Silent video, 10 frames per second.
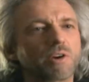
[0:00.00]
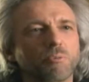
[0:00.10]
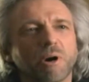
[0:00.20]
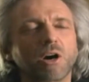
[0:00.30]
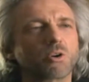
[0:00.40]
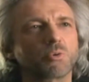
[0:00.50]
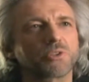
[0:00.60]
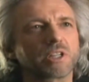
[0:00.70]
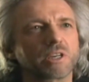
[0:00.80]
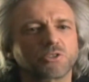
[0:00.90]
We have a power
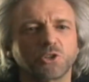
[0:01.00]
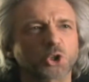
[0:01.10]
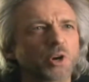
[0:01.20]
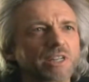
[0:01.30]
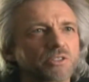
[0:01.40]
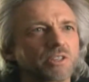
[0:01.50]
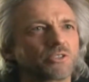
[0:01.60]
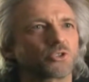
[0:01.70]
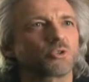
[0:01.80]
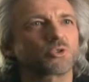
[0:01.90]
within us that
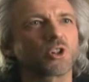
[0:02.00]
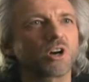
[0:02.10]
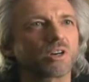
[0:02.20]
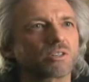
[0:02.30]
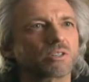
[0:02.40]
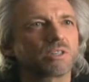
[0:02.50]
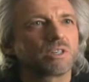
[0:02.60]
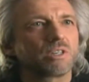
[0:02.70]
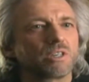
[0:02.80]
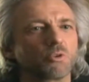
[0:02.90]
transcends those laws,
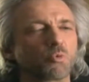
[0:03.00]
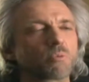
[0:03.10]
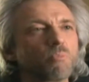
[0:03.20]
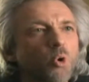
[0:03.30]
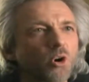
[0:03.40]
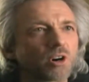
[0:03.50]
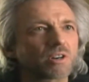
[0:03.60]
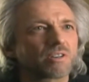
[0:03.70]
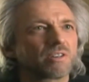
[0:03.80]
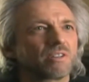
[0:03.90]
that we're
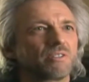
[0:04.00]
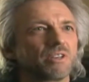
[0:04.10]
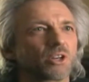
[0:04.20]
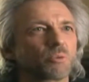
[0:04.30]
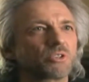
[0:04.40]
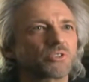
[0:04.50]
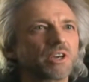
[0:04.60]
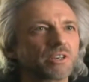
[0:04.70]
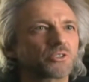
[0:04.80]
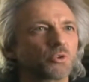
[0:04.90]
more than our
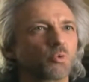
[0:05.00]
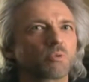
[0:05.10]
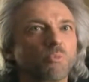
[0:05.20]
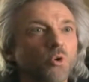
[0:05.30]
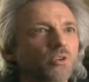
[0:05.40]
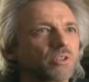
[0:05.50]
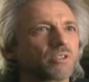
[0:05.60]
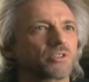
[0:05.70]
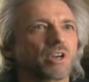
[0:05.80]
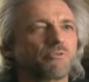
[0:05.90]
mistakes, that we're more
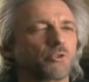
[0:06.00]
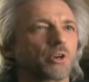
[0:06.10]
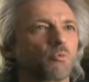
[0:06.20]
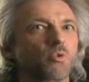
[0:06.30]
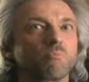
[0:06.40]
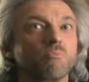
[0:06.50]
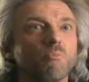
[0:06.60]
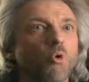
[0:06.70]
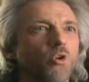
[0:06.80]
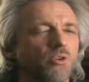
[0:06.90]
than the suffering, we're
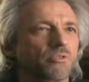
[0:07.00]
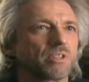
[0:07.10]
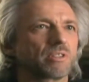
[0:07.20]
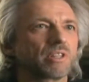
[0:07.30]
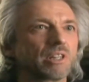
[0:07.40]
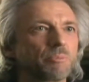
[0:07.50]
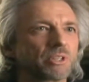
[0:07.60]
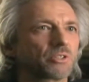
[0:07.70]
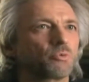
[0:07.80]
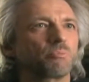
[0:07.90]
more than the
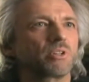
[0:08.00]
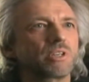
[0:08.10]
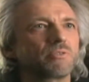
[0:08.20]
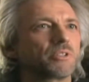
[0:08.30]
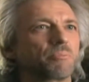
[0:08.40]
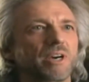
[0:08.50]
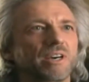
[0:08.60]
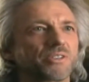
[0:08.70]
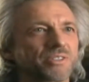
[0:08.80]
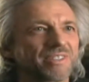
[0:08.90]
limits that we believed in the
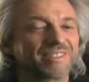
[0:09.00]
past.